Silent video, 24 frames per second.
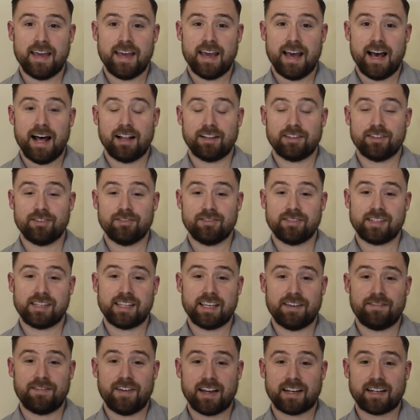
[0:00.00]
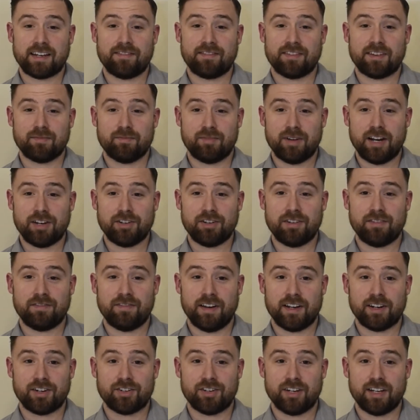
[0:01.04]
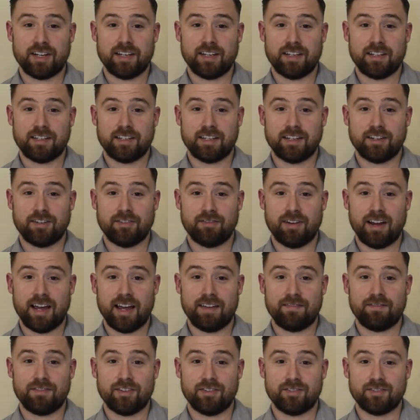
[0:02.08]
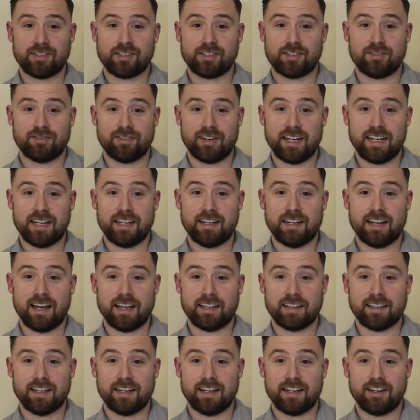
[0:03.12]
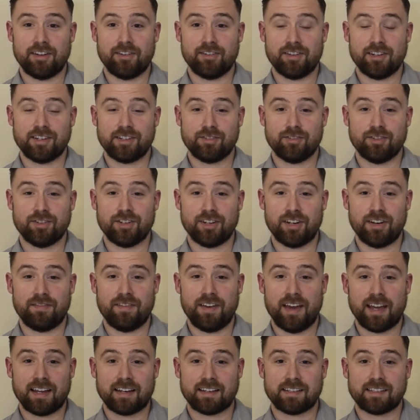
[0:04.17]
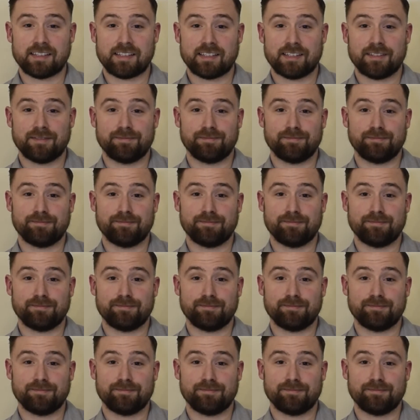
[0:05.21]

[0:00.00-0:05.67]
I'll use the effective compression function to derive those three nonlinear distortion effects.